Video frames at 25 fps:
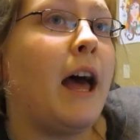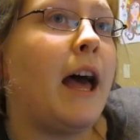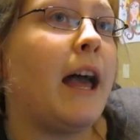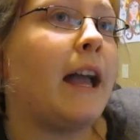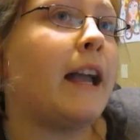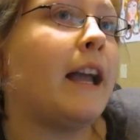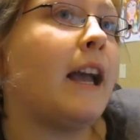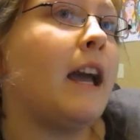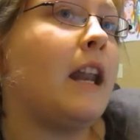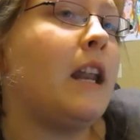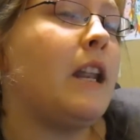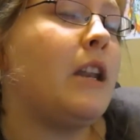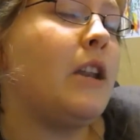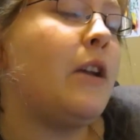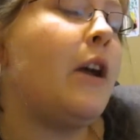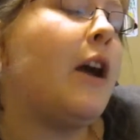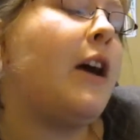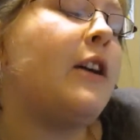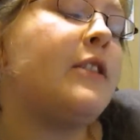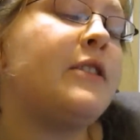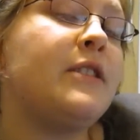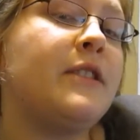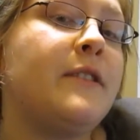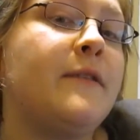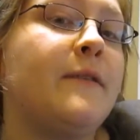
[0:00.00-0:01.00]
i kind of know
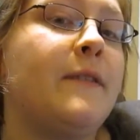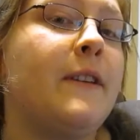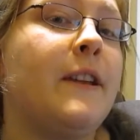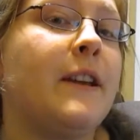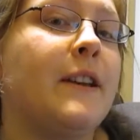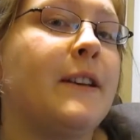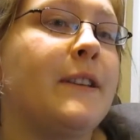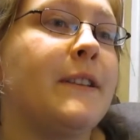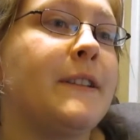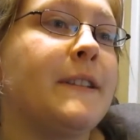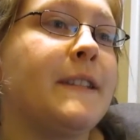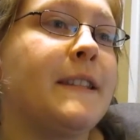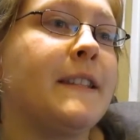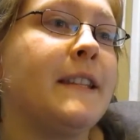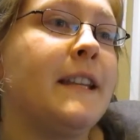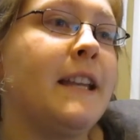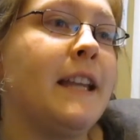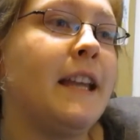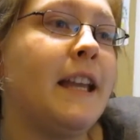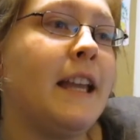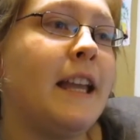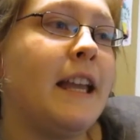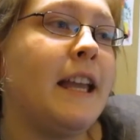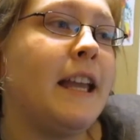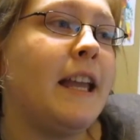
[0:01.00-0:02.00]
how she feels
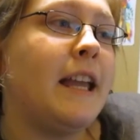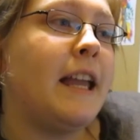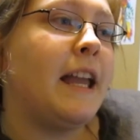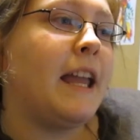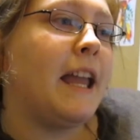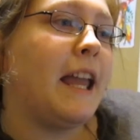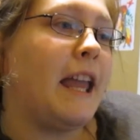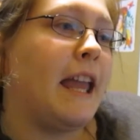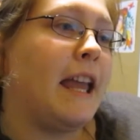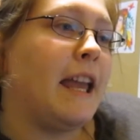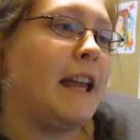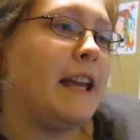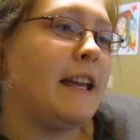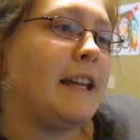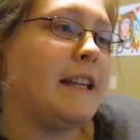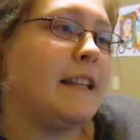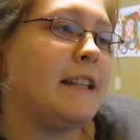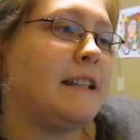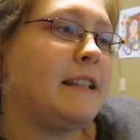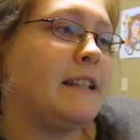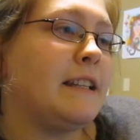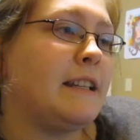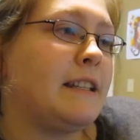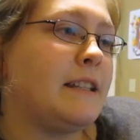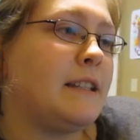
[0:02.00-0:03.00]

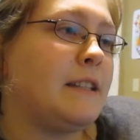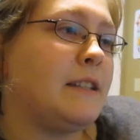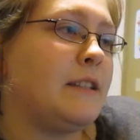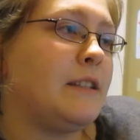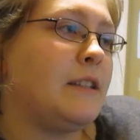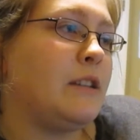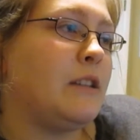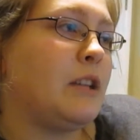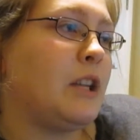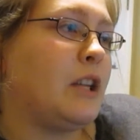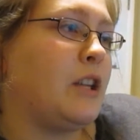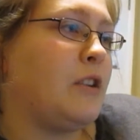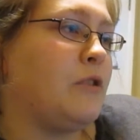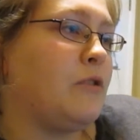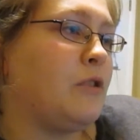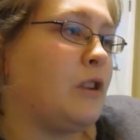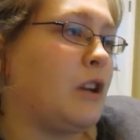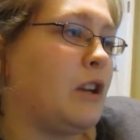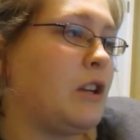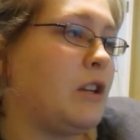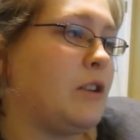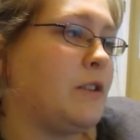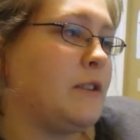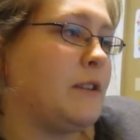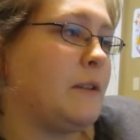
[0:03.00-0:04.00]
and just like you try
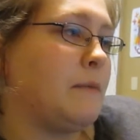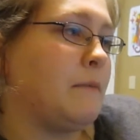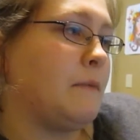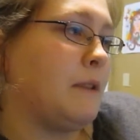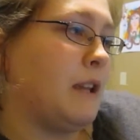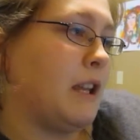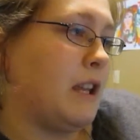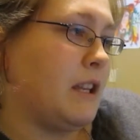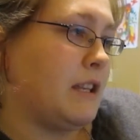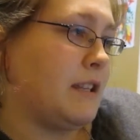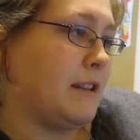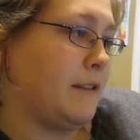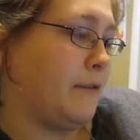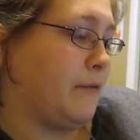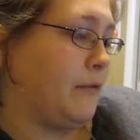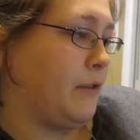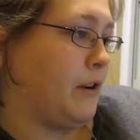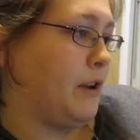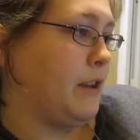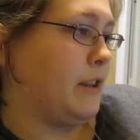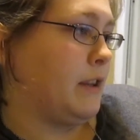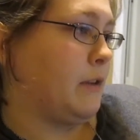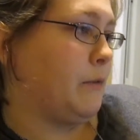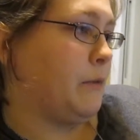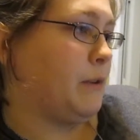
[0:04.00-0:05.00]
to do something
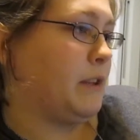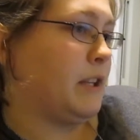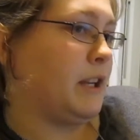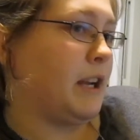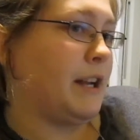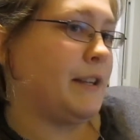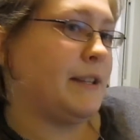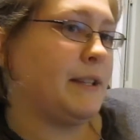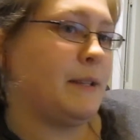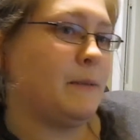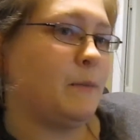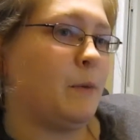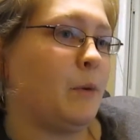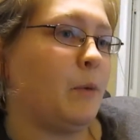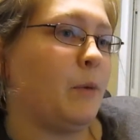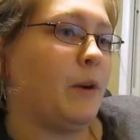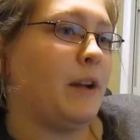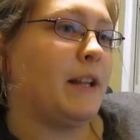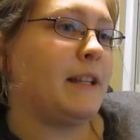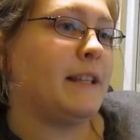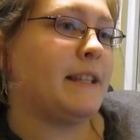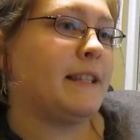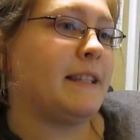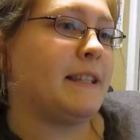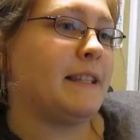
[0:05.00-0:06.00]
different than what the customer
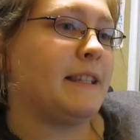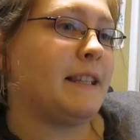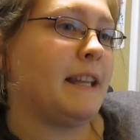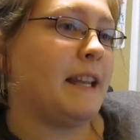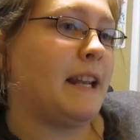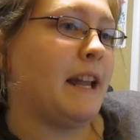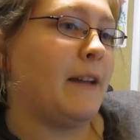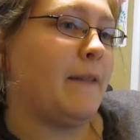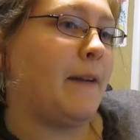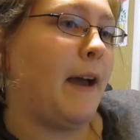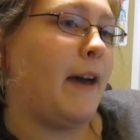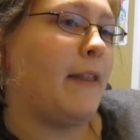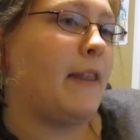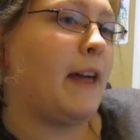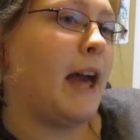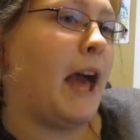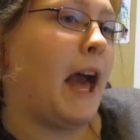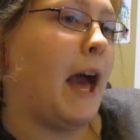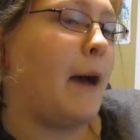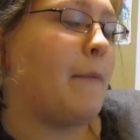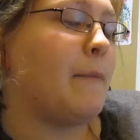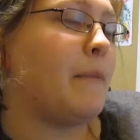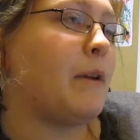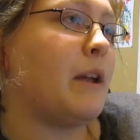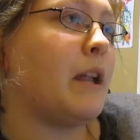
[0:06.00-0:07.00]
wants and i've had that
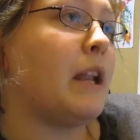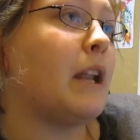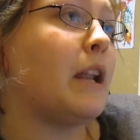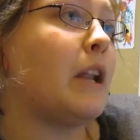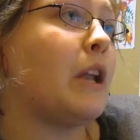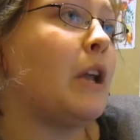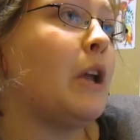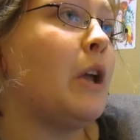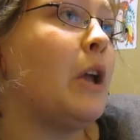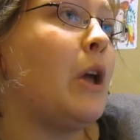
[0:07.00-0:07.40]
happen